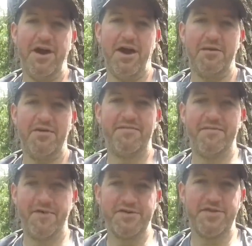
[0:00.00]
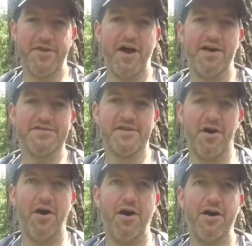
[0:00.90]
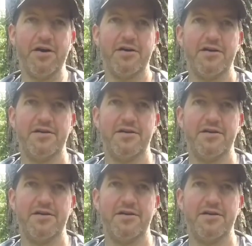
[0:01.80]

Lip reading: and my first thoughts are